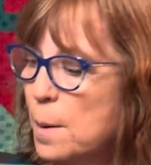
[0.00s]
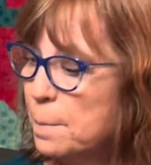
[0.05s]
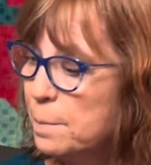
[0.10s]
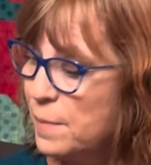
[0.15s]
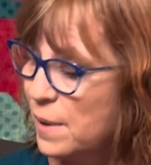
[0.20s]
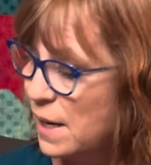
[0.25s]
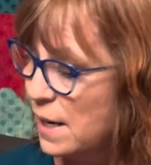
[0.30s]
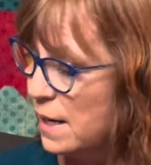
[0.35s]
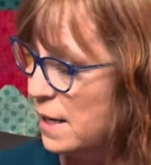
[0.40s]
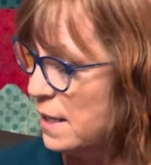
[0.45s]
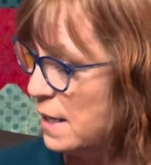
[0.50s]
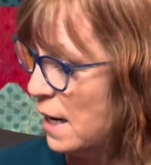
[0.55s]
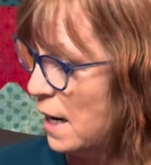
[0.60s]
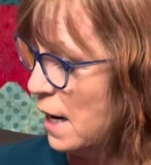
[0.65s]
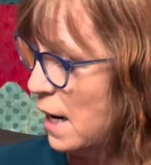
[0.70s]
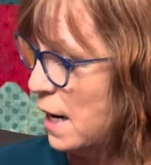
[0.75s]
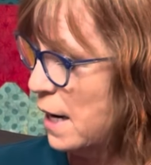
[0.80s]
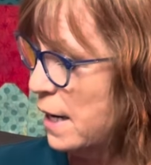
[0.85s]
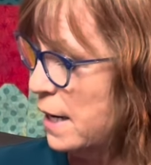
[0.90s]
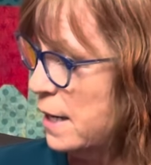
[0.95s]
but
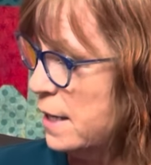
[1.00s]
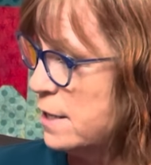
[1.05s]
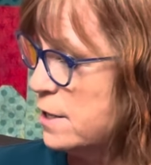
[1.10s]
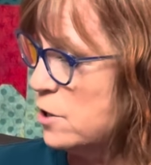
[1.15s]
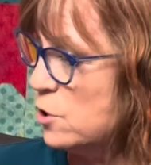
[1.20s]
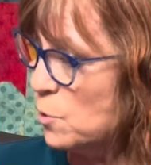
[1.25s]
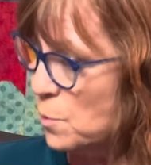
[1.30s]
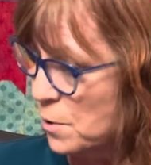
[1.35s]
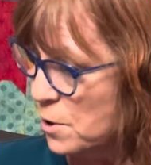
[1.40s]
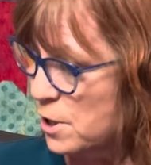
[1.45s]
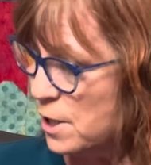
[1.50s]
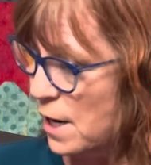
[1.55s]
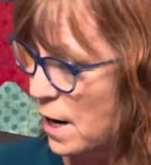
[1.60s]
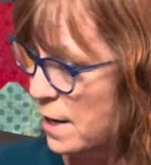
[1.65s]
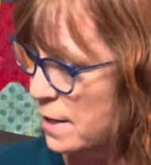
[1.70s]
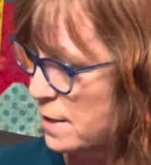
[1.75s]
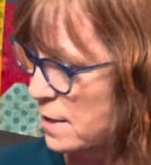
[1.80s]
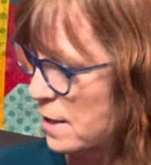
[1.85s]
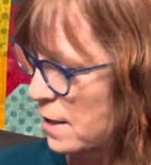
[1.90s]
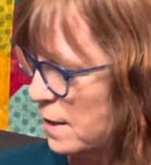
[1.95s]
I
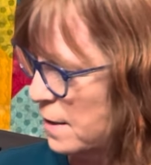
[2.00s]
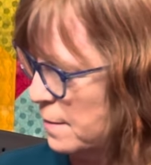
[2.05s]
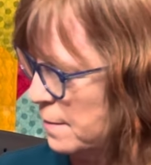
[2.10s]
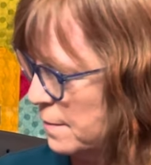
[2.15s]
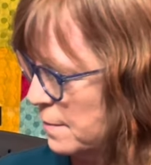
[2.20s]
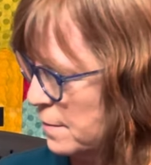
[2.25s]
supersized it.